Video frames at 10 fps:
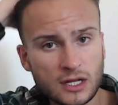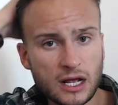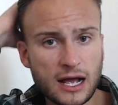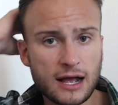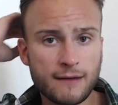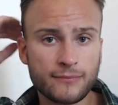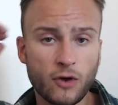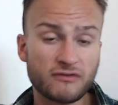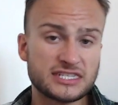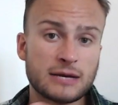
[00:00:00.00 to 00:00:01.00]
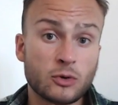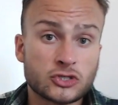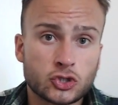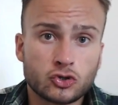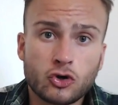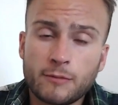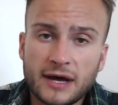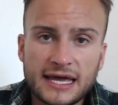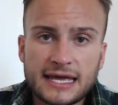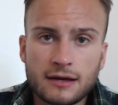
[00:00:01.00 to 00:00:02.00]
Obviously it wasn't true, but
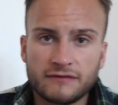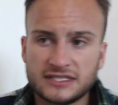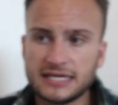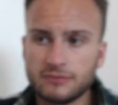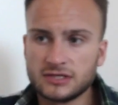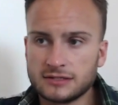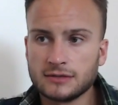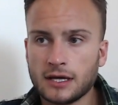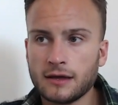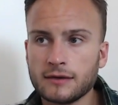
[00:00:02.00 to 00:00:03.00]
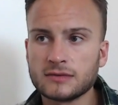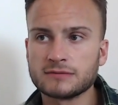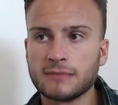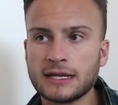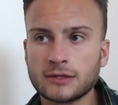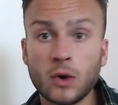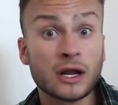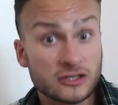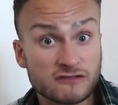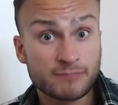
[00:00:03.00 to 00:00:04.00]
he obviously was, he was in quite a
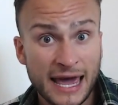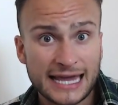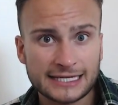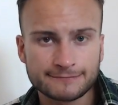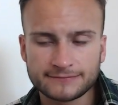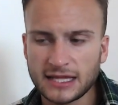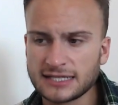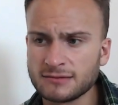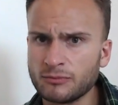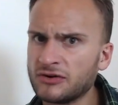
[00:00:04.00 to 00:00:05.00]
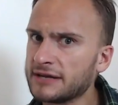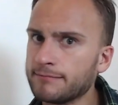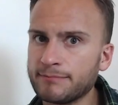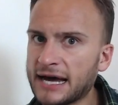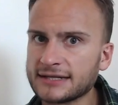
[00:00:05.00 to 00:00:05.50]
lot of pain. There's some pretty bad